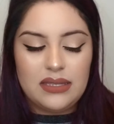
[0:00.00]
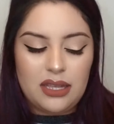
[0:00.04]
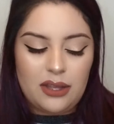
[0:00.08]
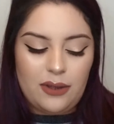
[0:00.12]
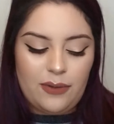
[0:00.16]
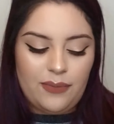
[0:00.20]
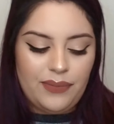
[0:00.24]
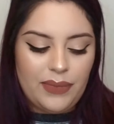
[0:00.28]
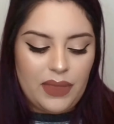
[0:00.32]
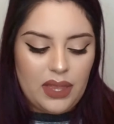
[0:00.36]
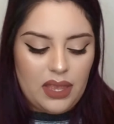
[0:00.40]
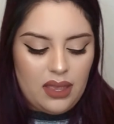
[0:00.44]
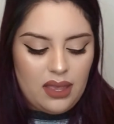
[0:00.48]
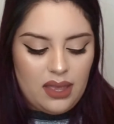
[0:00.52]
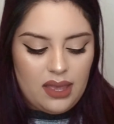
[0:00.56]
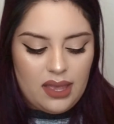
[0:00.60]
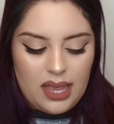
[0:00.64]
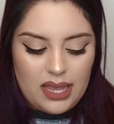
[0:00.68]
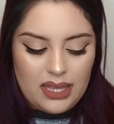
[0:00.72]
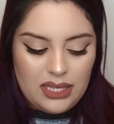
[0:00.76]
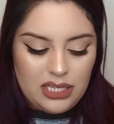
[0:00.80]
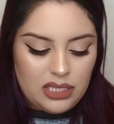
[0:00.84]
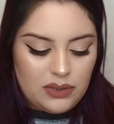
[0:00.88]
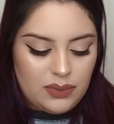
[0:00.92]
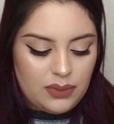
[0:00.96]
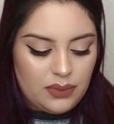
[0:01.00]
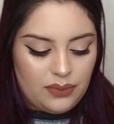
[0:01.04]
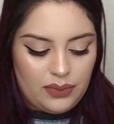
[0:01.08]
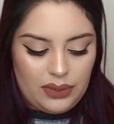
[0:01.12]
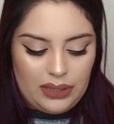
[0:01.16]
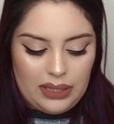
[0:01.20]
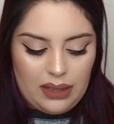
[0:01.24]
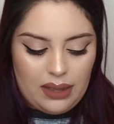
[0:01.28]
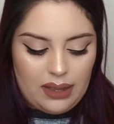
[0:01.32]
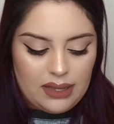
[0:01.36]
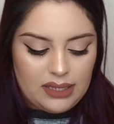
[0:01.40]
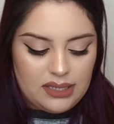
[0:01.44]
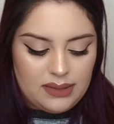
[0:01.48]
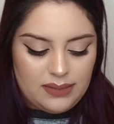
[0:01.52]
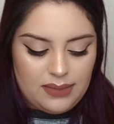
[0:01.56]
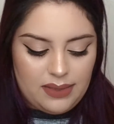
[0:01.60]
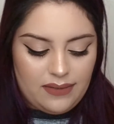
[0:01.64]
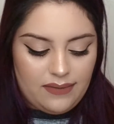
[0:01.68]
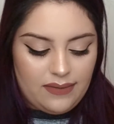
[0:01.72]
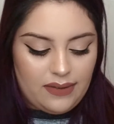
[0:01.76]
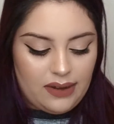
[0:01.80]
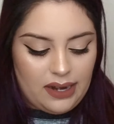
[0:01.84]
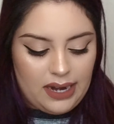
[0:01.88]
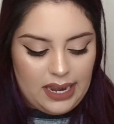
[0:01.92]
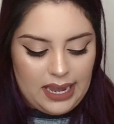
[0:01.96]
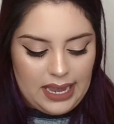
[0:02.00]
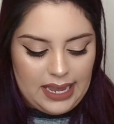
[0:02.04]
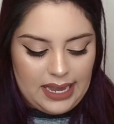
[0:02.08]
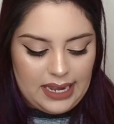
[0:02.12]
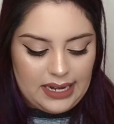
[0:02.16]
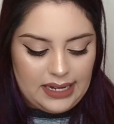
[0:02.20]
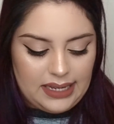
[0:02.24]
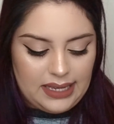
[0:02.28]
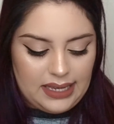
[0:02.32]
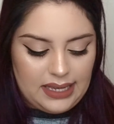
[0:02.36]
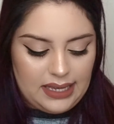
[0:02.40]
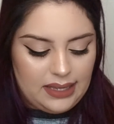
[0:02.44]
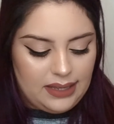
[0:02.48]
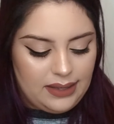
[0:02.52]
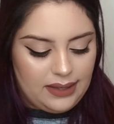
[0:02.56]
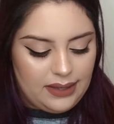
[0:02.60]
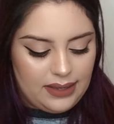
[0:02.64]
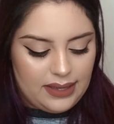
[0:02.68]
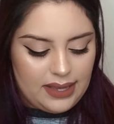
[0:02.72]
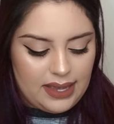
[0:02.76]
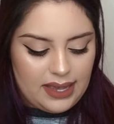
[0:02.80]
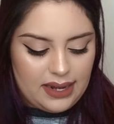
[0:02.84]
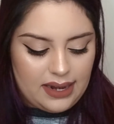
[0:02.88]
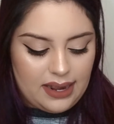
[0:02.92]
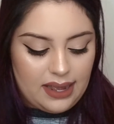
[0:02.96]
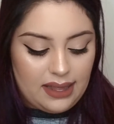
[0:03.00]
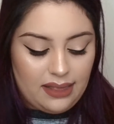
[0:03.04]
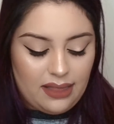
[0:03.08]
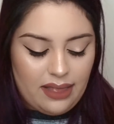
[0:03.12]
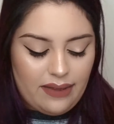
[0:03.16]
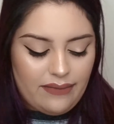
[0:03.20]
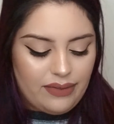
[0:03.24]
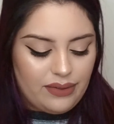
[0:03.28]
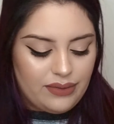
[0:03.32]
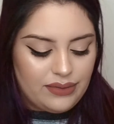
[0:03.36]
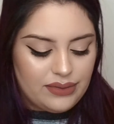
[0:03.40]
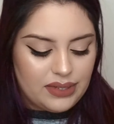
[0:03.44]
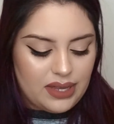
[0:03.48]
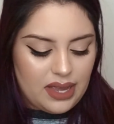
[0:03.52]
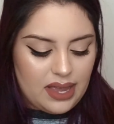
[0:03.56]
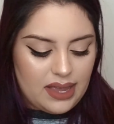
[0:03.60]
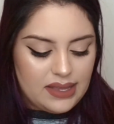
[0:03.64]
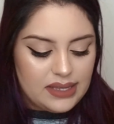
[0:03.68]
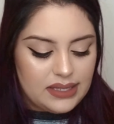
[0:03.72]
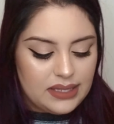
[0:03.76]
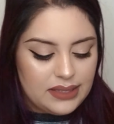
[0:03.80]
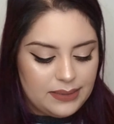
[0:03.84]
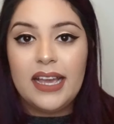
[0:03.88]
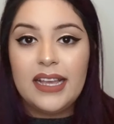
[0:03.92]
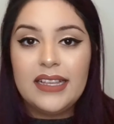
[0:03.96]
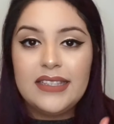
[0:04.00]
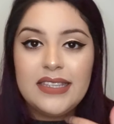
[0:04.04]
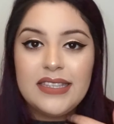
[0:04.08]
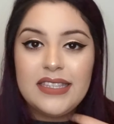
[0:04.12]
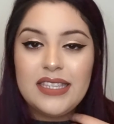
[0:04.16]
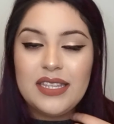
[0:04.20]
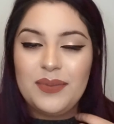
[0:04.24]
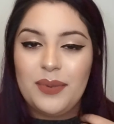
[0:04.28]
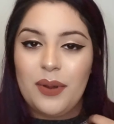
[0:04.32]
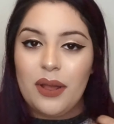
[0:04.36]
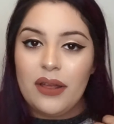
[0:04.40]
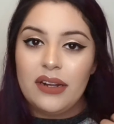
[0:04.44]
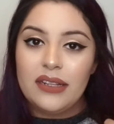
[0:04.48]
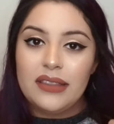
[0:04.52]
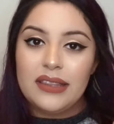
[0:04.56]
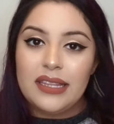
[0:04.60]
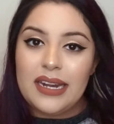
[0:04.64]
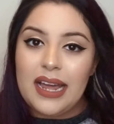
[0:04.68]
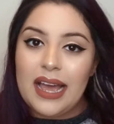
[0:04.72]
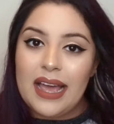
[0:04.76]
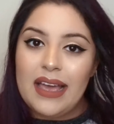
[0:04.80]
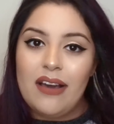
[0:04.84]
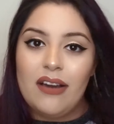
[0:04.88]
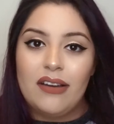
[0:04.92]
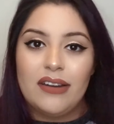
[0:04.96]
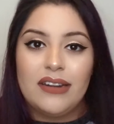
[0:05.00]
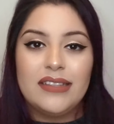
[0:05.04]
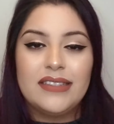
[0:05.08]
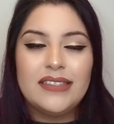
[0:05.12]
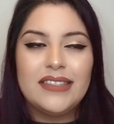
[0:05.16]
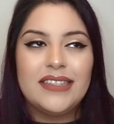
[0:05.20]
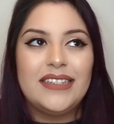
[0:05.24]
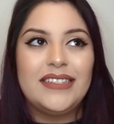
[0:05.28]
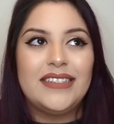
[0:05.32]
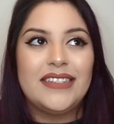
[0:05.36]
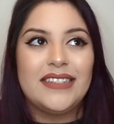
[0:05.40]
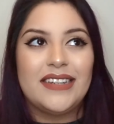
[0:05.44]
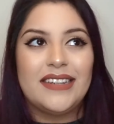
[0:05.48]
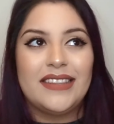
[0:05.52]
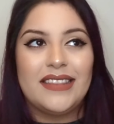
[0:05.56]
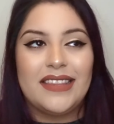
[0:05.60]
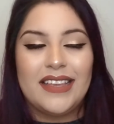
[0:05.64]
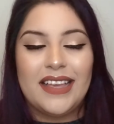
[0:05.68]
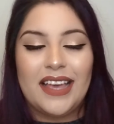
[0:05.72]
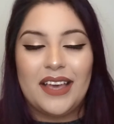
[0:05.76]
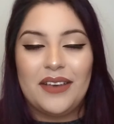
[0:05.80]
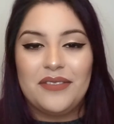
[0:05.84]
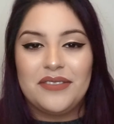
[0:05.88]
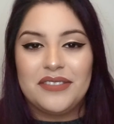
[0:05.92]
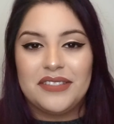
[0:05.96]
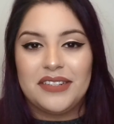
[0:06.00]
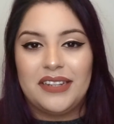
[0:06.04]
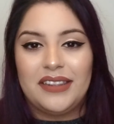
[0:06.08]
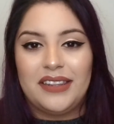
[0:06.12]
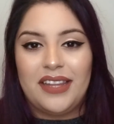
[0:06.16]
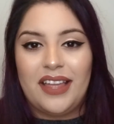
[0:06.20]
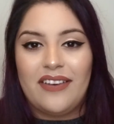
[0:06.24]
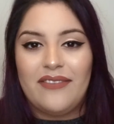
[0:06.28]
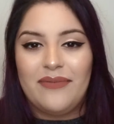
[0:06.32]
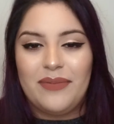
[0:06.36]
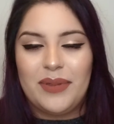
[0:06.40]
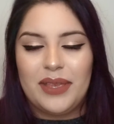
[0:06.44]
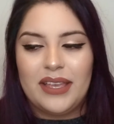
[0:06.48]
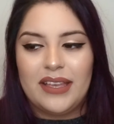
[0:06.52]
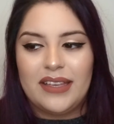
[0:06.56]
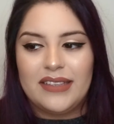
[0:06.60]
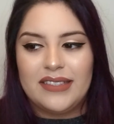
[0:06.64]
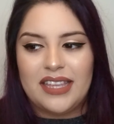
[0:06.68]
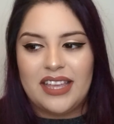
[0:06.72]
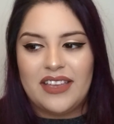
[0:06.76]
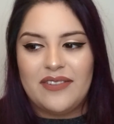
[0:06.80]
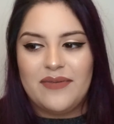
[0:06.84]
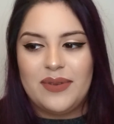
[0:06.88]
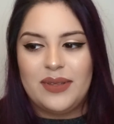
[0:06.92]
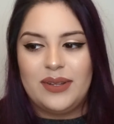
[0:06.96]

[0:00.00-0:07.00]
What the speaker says: So it's just been really awesome, very handy, and I love those guys. Next is a product that I honestly didn't think I was gonna love because I've